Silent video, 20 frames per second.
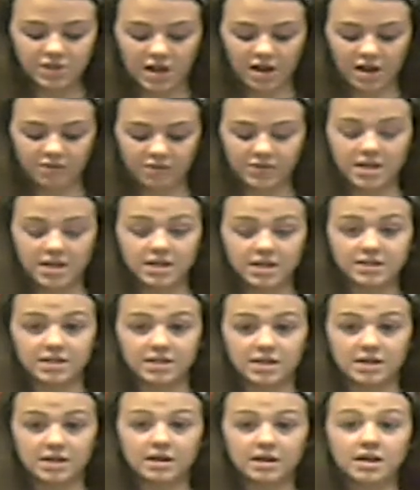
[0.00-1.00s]
a child 8
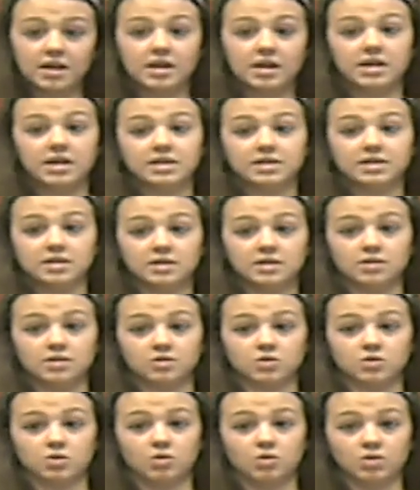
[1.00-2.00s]
to 18
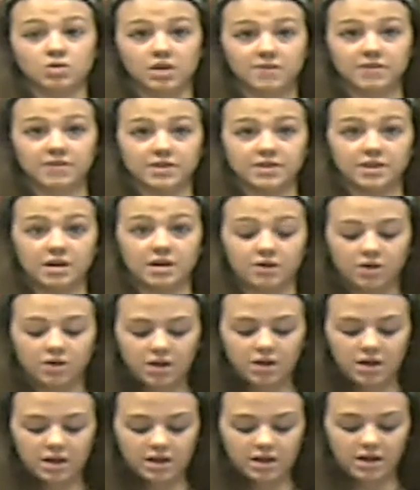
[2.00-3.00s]
years old living
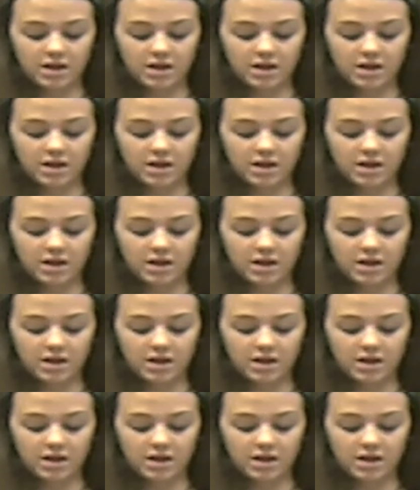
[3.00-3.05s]
there,